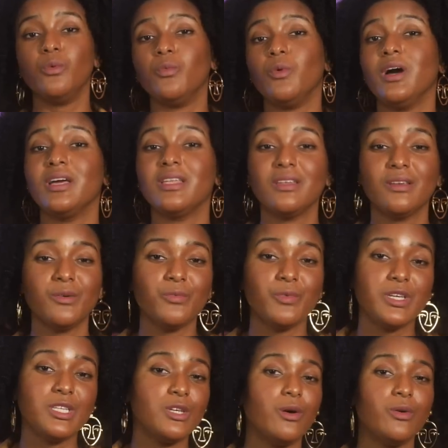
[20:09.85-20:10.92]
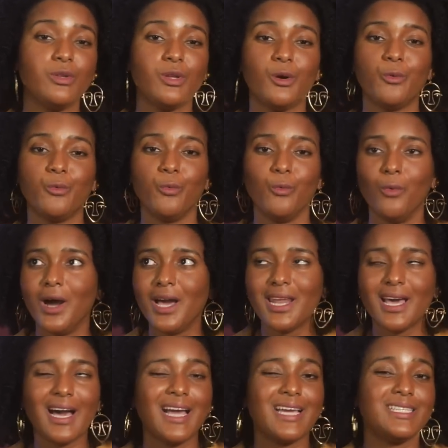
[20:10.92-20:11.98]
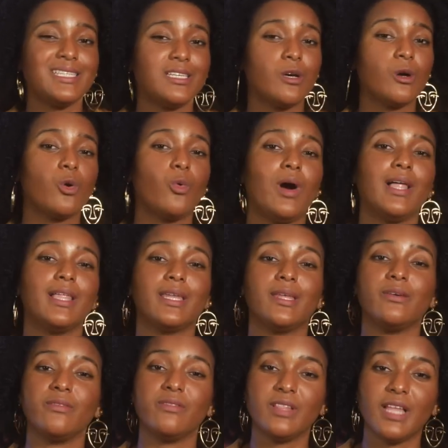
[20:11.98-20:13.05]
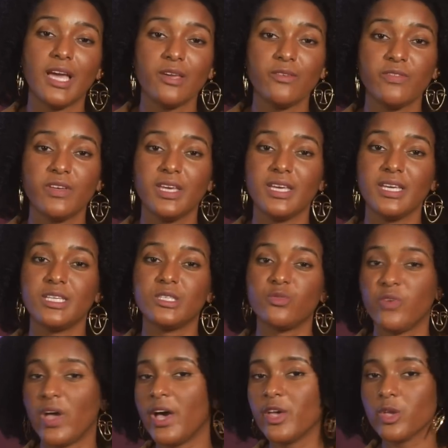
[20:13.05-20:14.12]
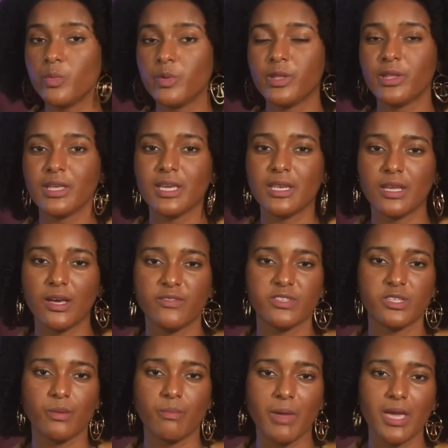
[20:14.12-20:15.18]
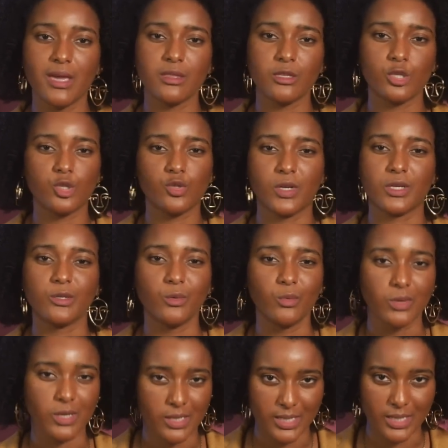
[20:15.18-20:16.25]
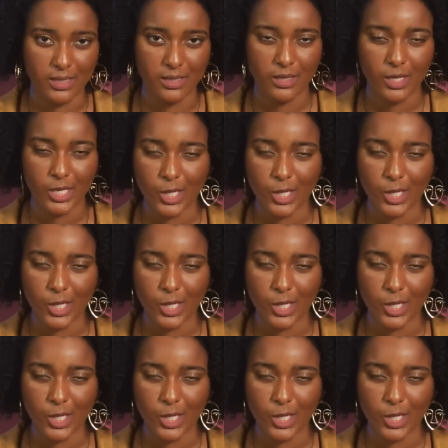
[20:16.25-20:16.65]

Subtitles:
One, we don't know what ideal quality of life is valuable enough to make the struggle worth it.